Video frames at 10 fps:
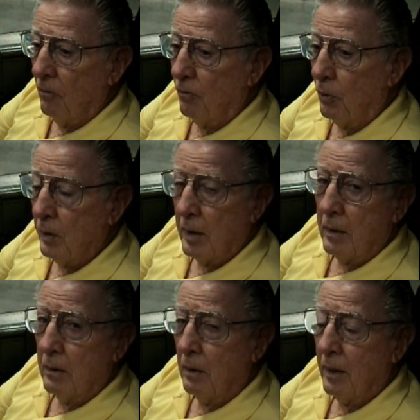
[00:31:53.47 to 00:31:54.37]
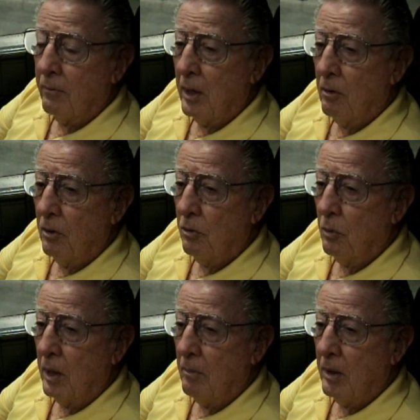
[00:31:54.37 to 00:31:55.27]
for that 11 hour and
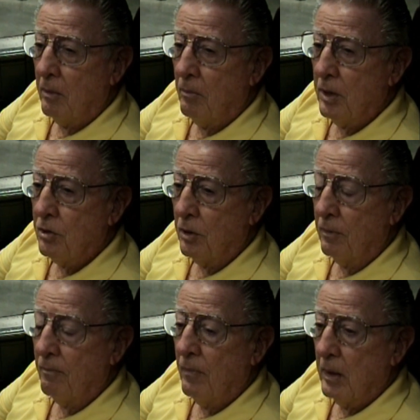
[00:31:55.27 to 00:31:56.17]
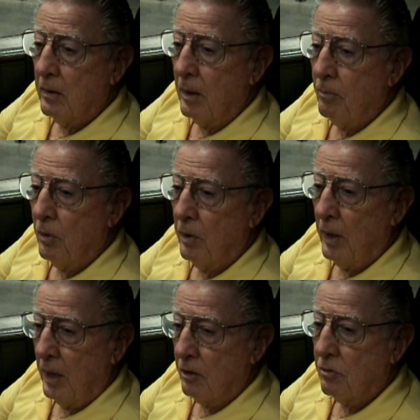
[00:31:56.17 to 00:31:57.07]
20 minute mission they put
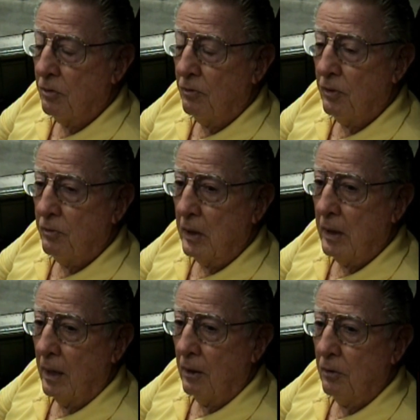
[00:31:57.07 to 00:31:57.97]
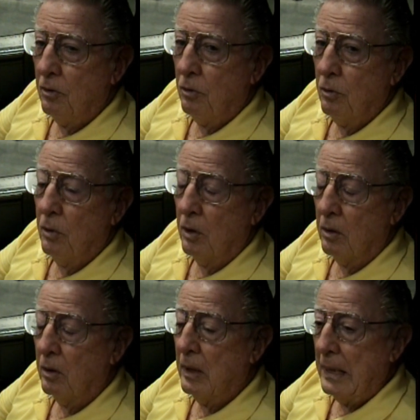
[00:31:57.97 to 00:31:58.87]
an extra 50 gallon
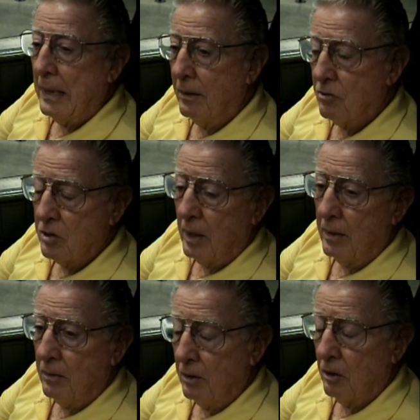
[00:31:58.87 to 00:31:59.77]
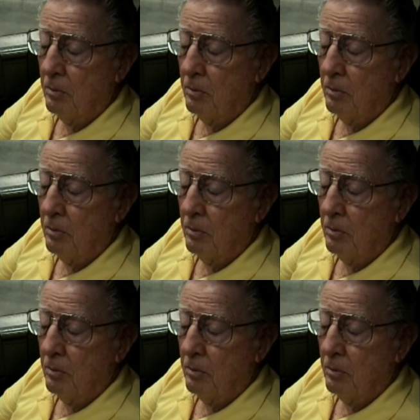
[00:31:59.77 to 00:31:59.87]
dewar inside the